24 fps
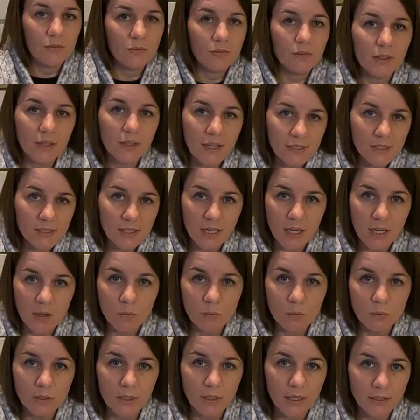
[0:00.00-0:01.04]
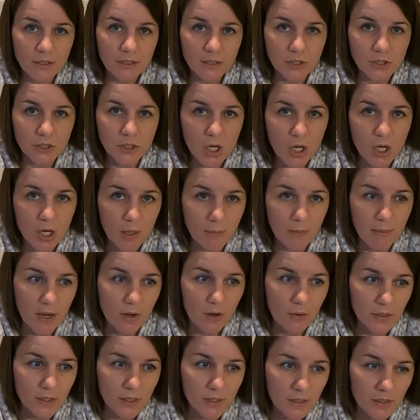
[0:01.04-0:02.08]
The last thing I would like to talk
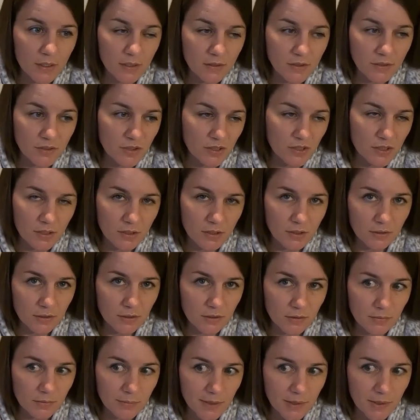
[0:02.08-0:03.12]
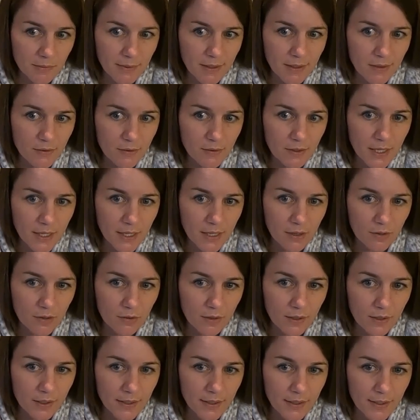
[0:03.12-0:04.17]
about is just a little bit about how
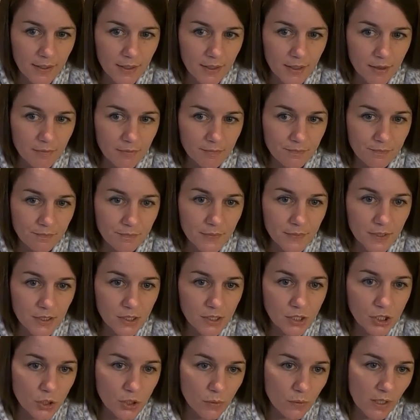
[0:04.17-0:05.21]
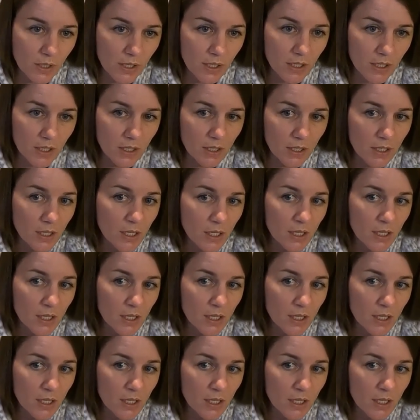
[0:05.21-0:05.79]
I am doing